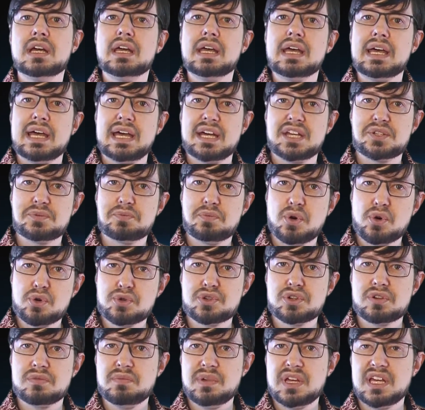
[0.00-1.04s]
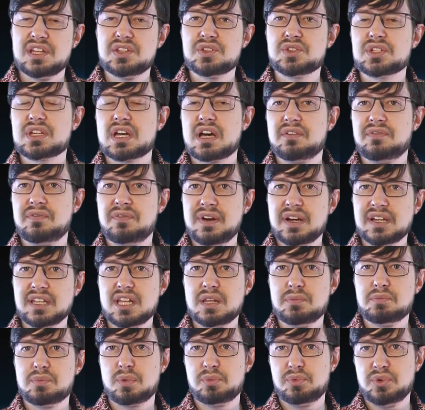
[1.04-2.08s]
Exposure means
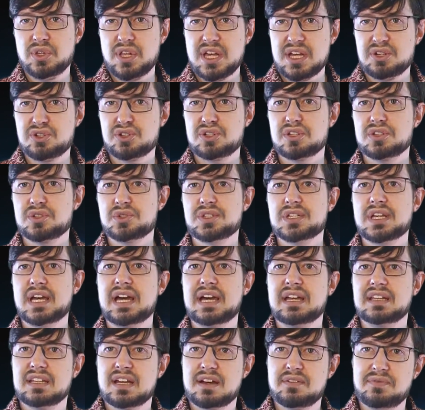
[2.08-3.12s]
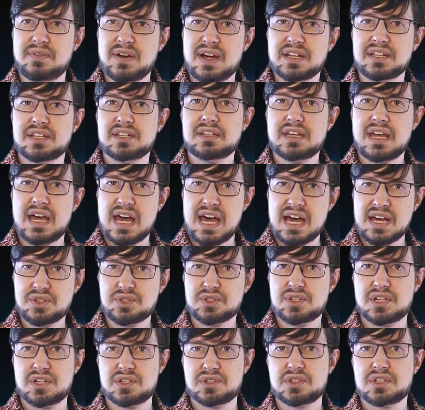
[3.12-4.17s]
affected populations and affected
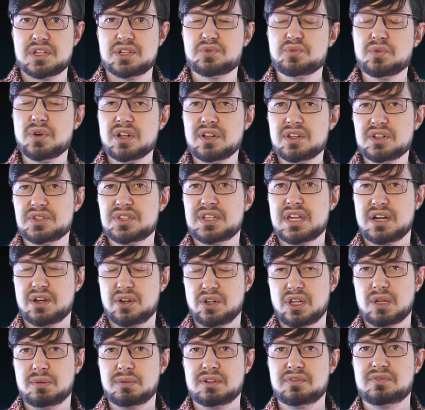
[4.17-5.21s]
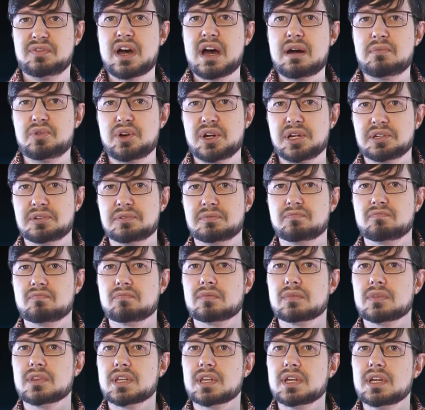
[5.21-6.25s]
assets, as well as the economic fabric.
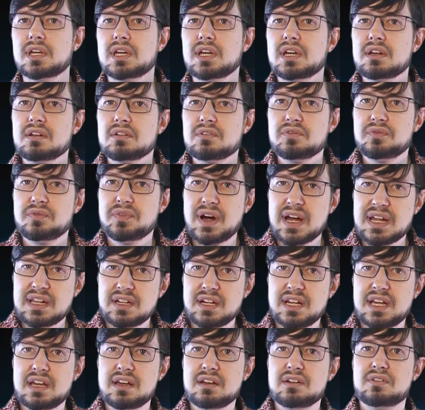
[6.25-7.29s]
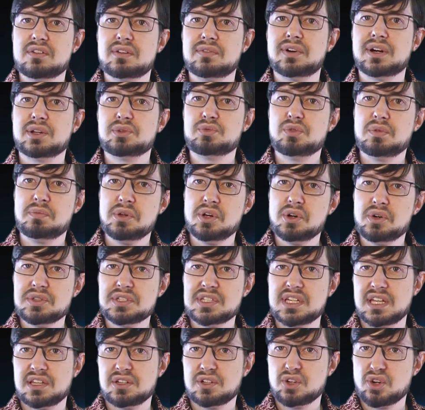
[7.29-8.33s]
Finally,
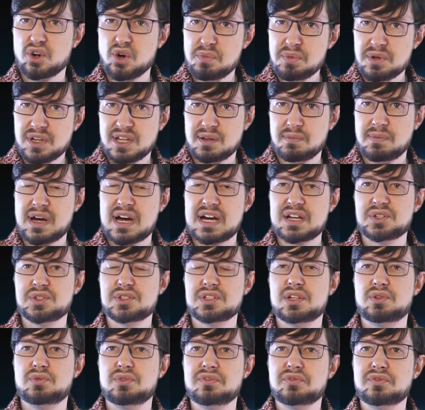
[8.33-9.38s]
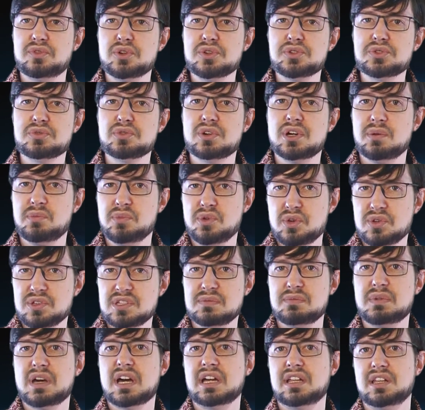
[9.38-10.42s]
vulnerability and coping capacity refers to community
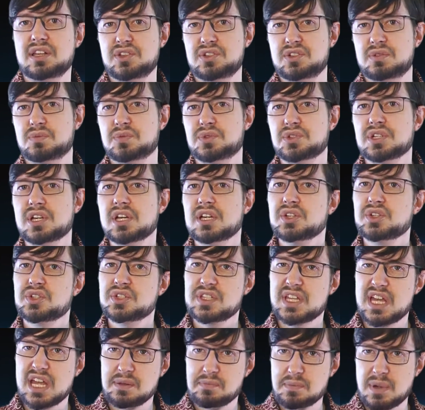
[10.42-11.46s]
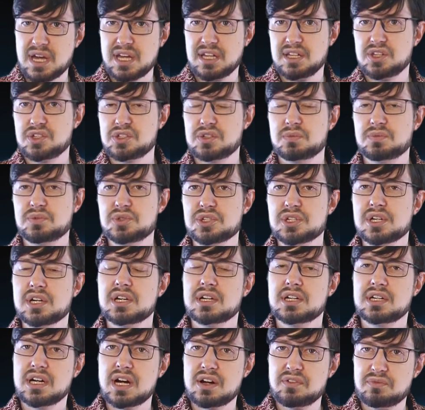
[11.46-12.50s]
mechanisms, state mechanisms,
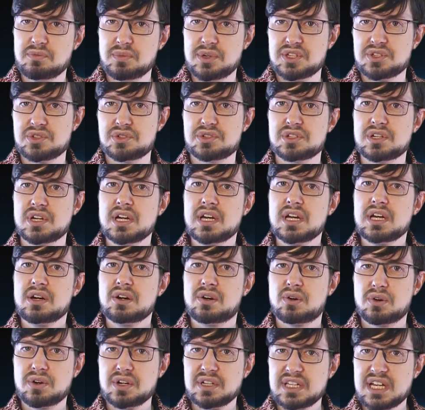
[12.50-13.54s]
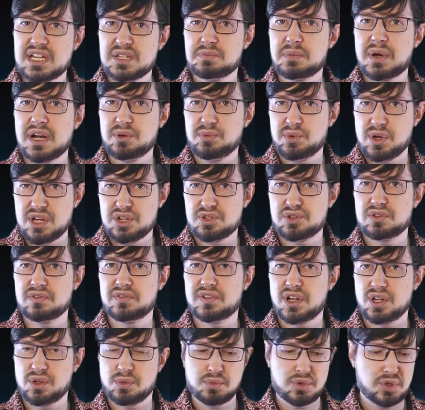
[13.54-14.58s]
governments, organized migration,
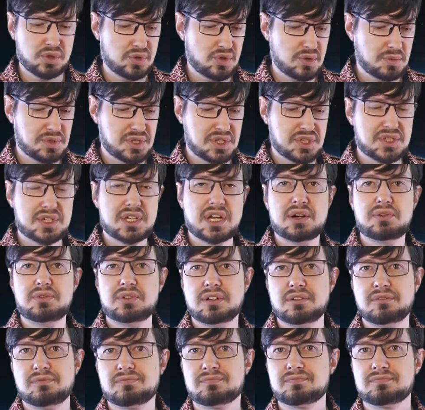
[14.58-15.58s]
vulnerable groups, etc.